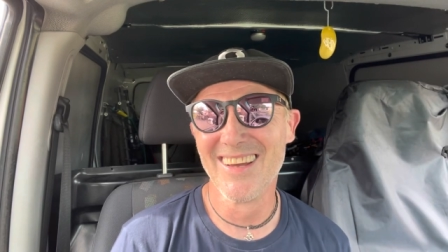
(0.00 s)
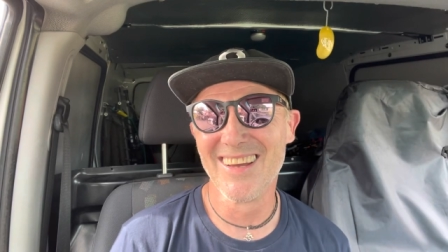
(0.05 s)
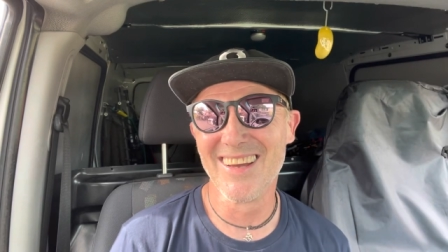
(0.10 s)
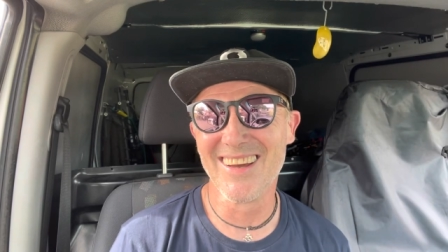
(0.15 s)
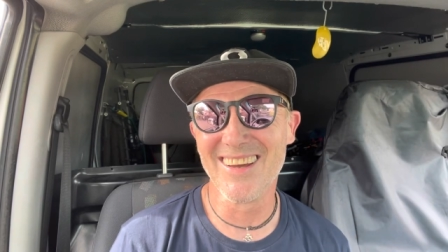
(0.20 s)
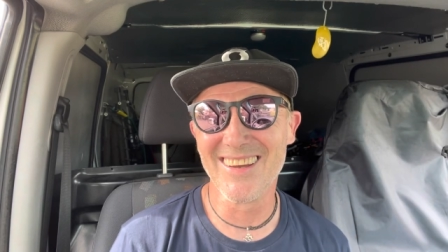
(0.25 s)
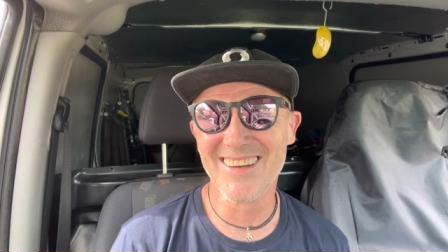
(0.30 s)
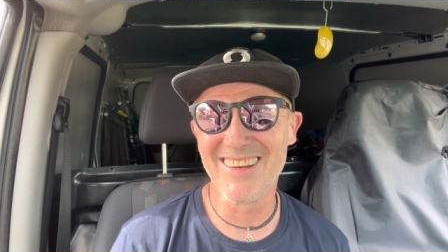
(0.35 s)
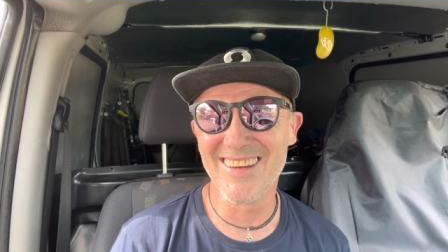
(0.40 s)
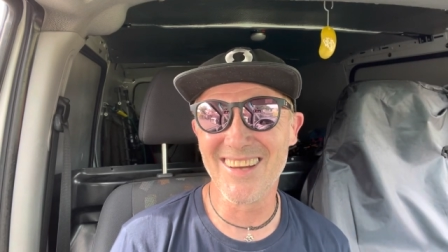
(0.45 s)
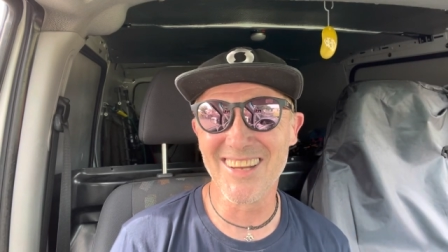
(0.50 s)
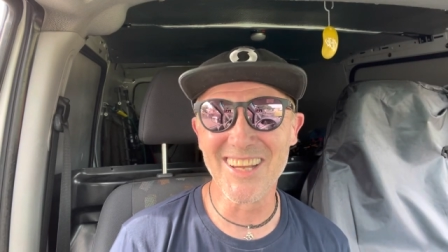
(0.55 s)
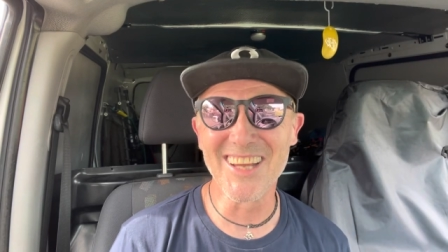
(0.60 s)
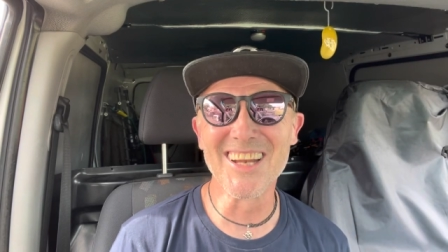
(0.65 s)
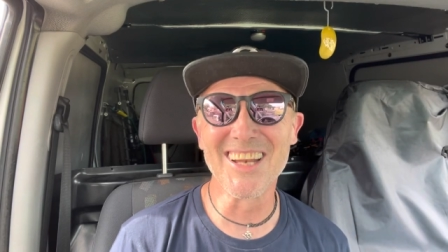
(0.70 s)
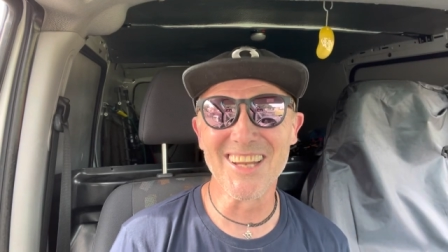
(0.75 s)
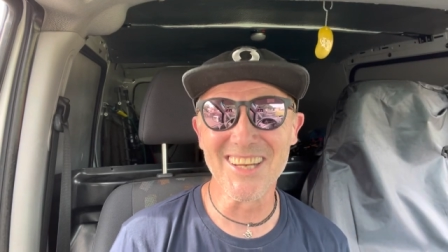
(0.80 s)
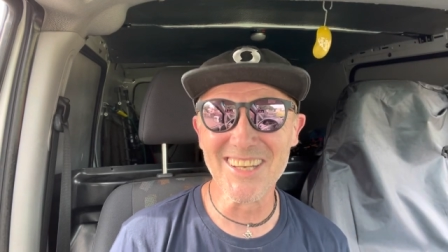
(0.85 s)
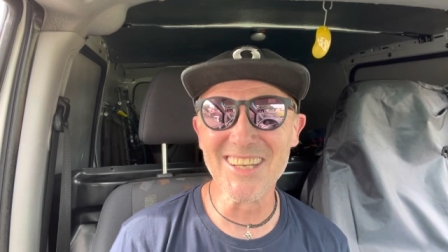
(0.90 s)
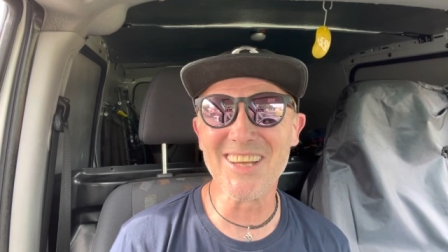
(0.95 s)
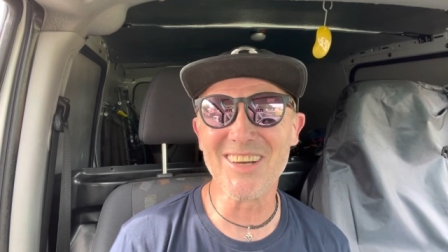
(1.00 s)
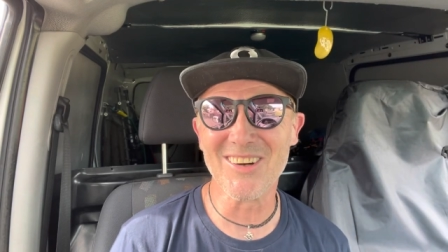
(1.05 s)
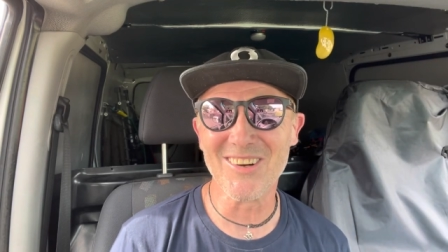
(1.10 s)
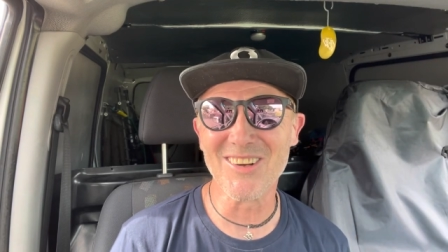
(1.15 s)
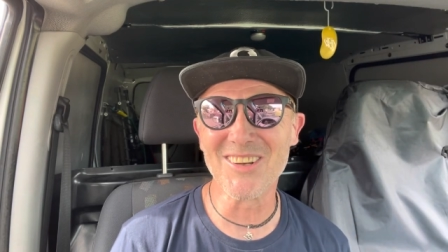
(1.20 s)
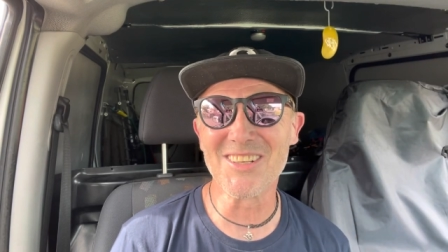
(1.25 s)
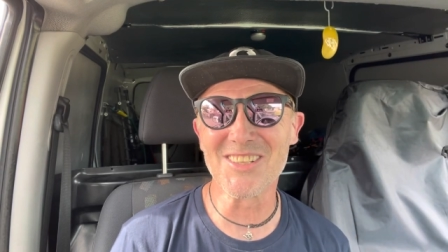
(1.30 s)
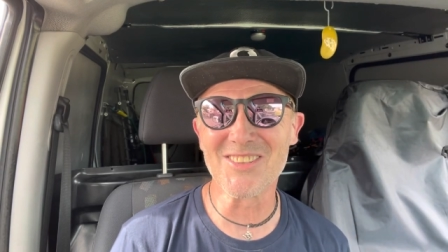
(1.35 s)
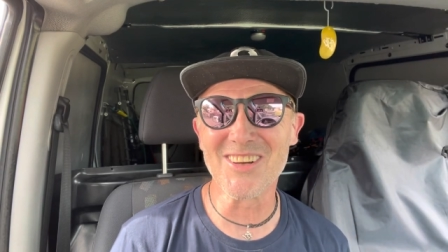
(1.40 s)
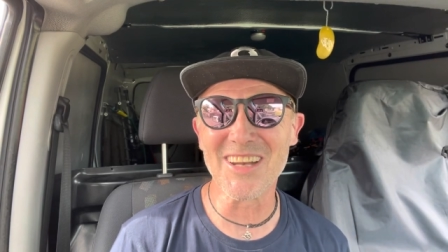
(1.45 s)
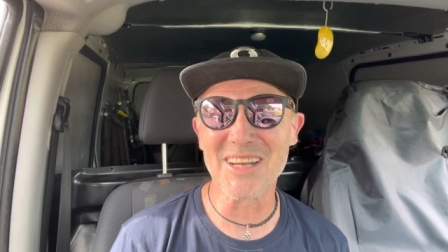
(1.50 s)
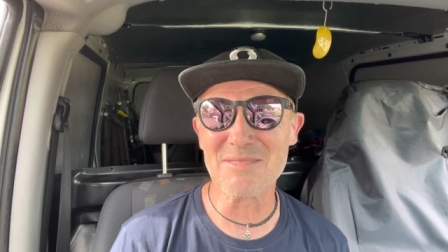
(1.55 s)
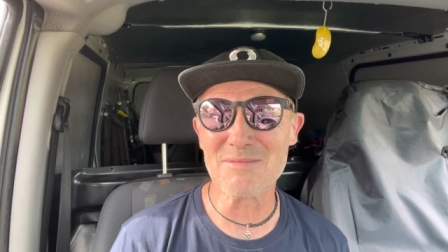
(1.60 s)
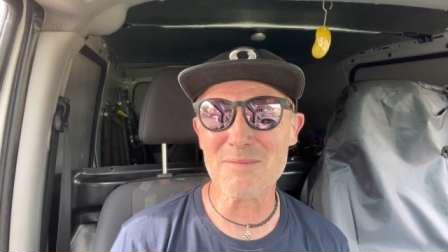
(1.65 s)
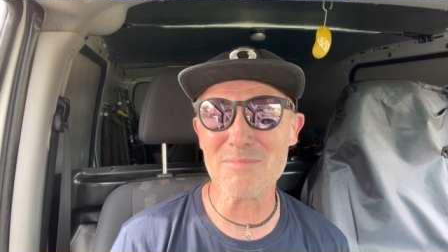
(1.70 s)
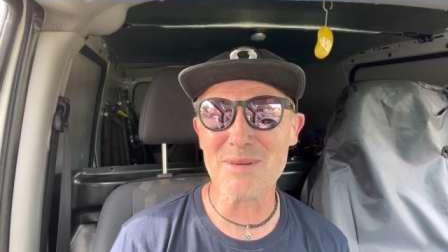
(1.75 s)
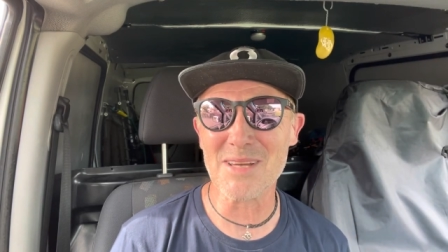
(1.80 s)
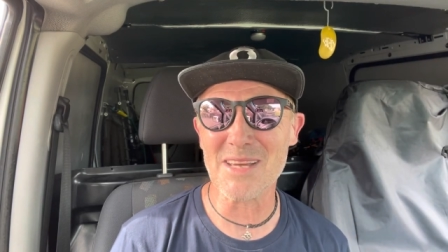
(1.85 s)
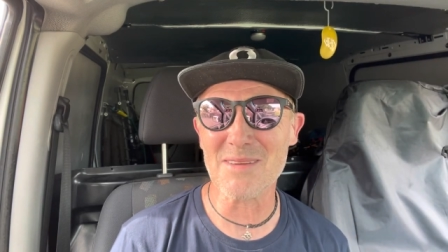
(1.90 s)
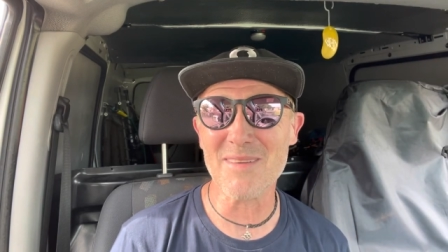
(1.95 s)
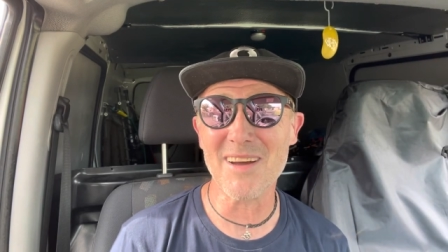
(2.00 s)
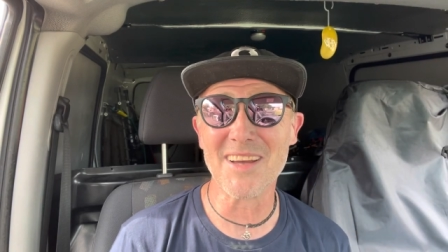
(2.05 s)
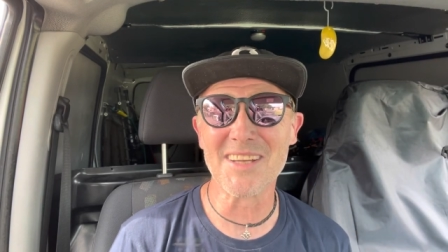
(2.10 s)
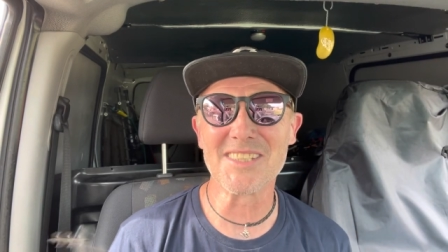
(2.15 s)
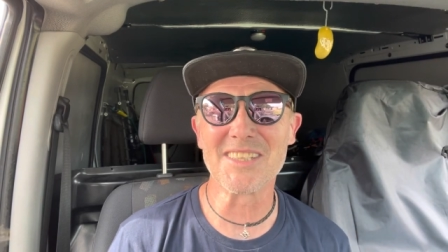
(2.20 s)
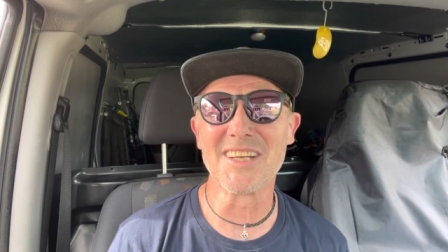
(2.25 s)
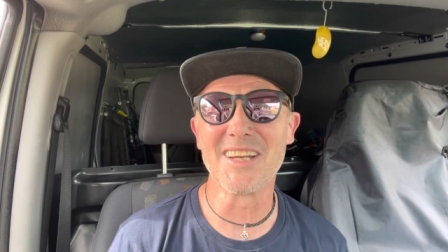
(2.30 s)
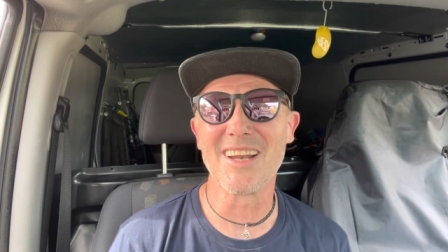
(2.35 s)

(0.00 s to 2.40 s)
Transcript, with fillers: uh, and i cleaned it all as well at my bmx